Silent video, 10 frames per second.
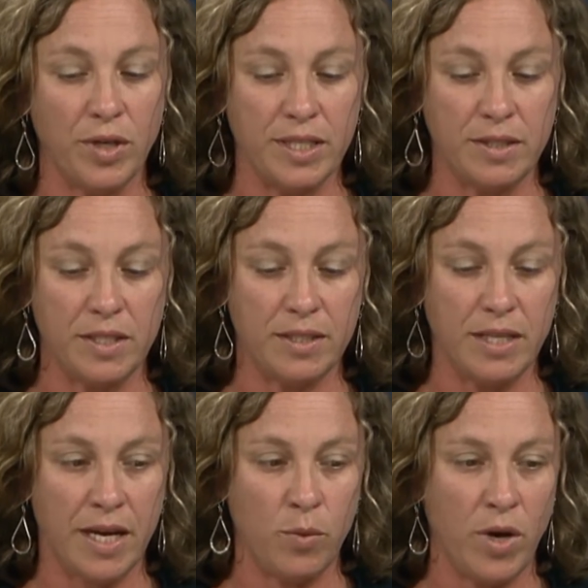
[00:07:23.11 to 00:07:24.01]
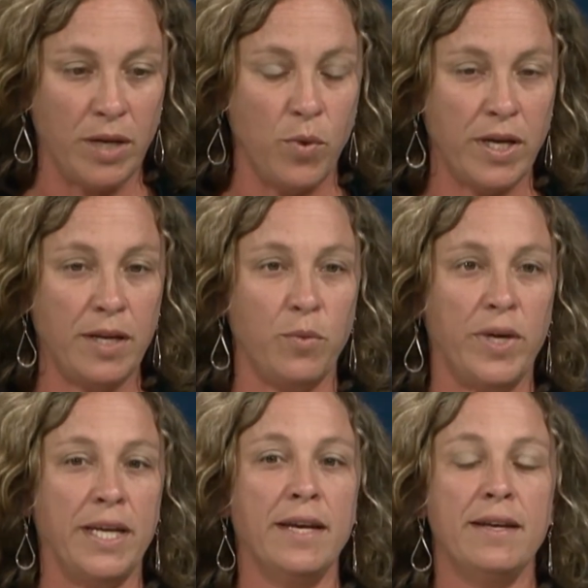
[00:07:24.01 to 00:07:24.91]
is to say what, what can
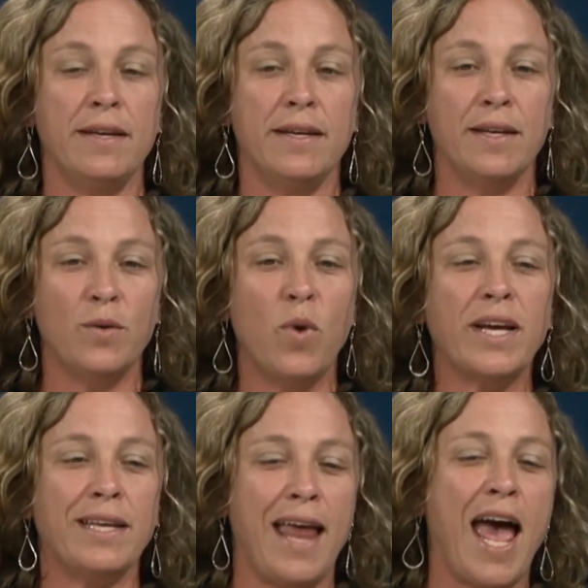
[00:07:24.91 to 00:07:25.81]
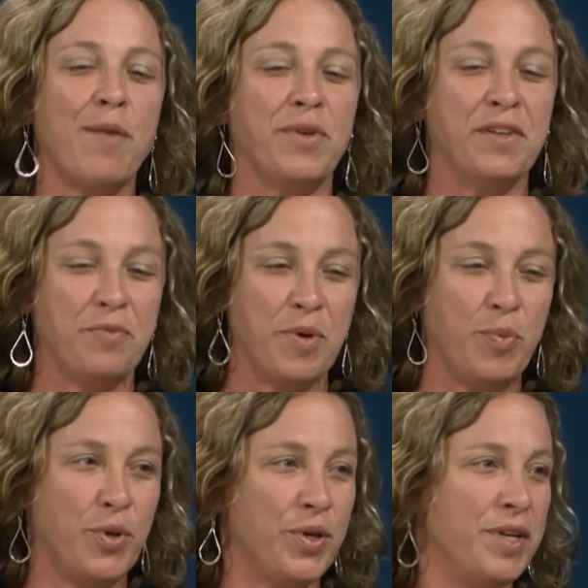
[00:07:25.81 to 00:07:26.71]
we what can happen if we
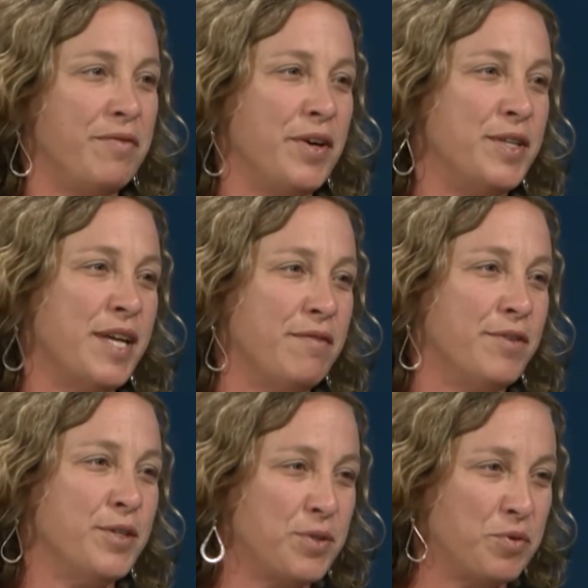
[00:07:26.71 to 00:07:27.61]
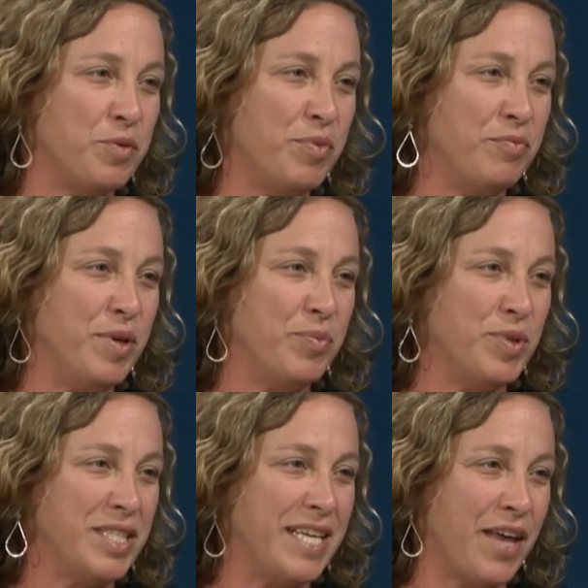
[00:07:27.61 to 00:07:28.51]
put a very diverse group of people
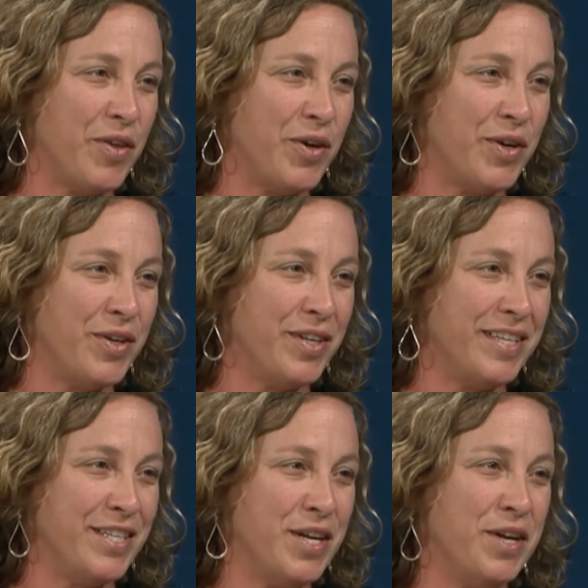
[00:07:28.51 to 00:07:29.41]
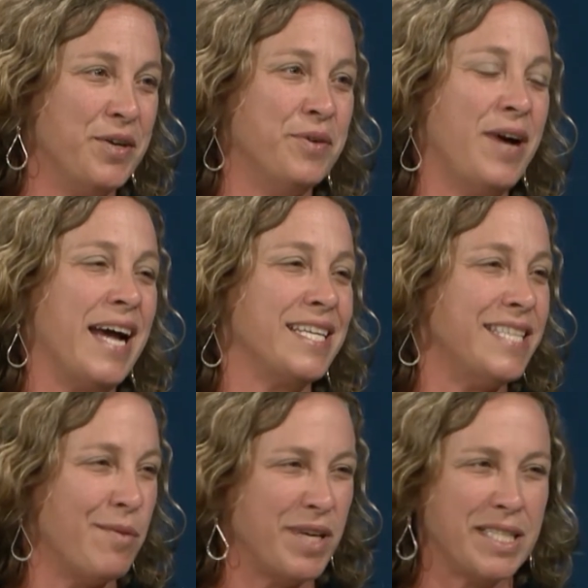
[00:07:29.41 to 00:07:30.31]
together, you know,
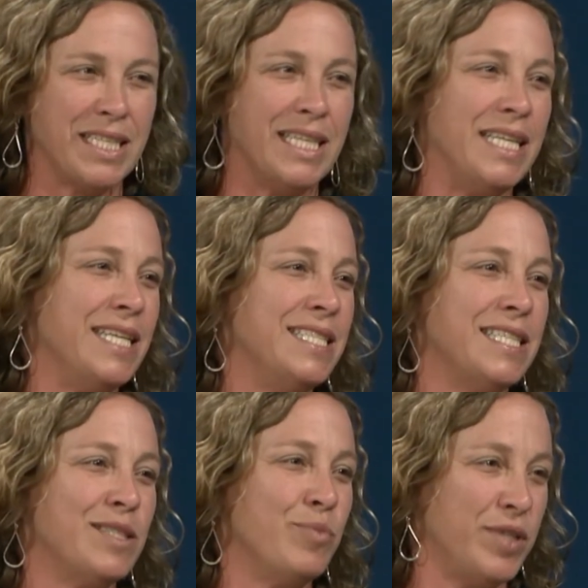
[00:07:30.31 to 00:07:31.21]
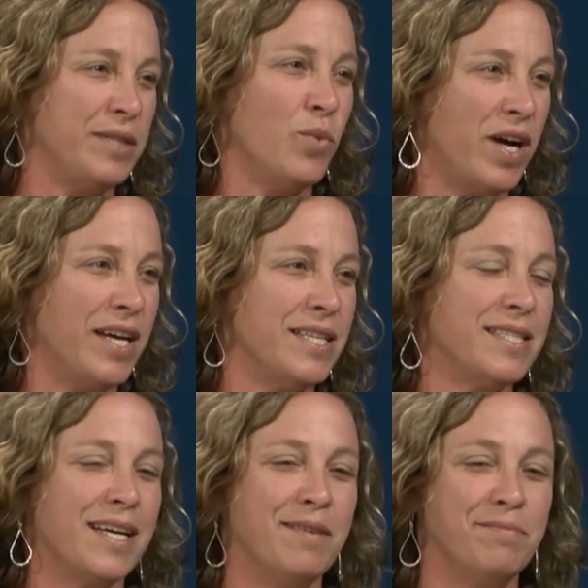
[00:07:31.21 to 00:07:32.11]
academically,
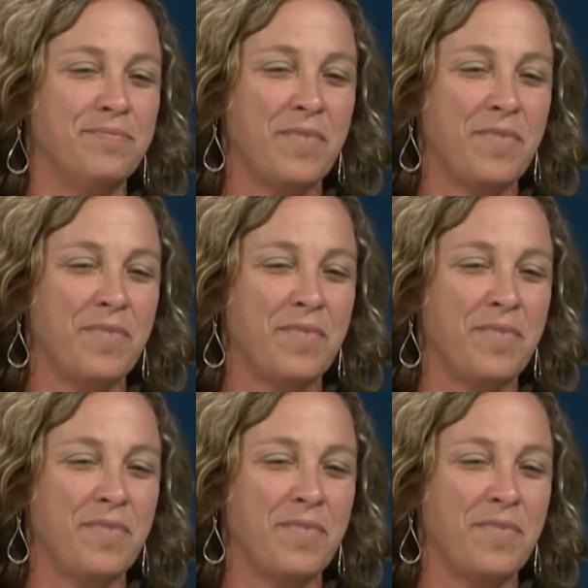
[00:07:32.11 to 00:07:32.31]
discipline-wise, um,